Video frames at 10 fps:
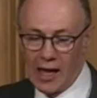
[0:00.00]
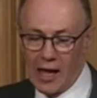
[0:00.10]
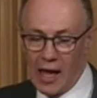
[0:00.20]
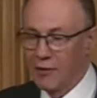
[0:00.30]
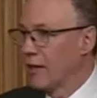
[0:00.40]

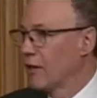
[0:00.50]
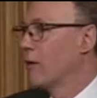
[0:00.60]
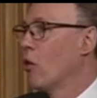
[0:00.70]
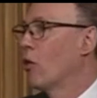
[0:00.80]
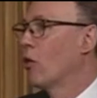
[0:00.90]
I think, as
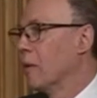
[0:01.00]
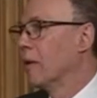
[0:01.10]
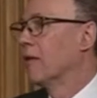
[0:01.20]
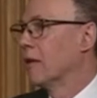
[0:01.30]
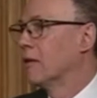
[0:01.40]
we've all
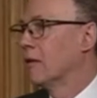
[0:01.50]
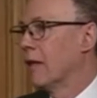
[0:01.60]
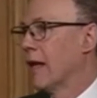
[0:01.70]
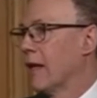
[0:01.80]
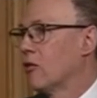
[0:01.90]
commented,
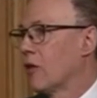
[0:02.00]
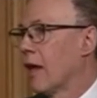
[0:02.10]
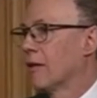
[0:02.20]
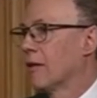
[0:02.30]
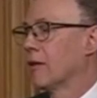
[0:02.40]
the
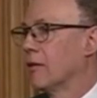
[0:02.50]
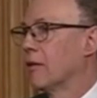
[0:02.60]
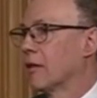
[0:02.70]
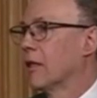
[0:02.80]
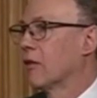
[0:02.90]
NHS is
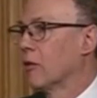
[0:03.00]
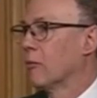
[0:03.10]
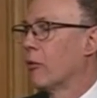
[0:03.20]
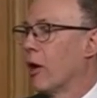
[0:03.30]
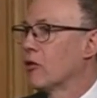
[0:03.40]
under
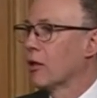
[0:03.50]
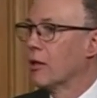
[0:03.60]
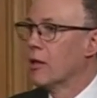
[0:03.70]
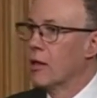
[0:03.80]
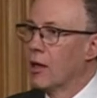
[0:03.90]
significant
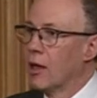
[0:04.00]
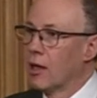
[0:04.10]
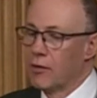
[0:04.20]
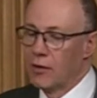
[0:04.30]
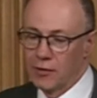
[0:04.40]
pressure
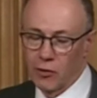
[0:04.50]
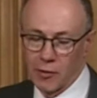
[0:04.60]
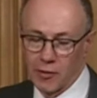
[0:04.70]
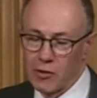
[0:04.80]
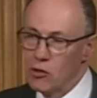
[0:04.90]
this
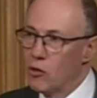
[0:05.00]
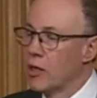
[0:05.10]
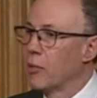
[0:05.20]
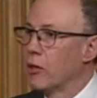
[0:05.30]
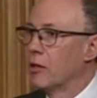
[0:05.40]
Christmas and New
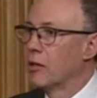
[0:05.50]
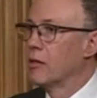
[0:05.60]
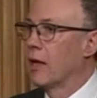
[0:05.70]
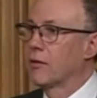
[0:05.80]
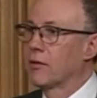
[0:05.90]
Year period,
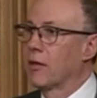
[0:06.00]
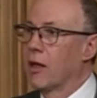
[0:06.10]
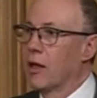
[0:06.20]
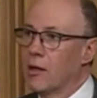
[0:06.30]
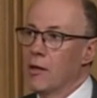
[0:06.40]
and that's
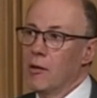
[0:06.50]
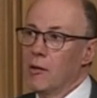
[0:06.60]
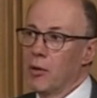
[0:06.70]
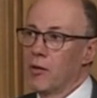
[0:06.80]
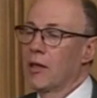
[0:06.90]

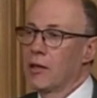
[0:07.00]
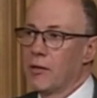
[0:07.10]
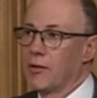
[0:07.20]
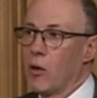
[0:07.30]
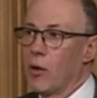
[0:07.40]

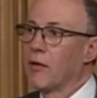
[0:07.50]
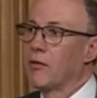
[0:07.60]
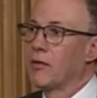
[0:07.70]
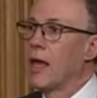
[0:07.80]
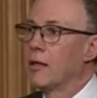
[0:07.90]
particularly so, as
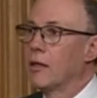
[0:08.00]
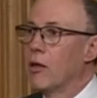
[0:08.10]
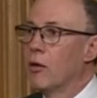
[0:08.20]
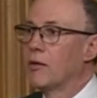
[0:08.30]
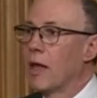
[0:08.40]
I've said, in
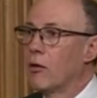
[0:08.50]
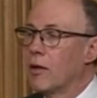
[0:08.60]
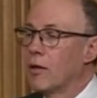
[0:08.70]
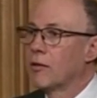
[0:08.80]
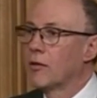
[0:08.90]
those areas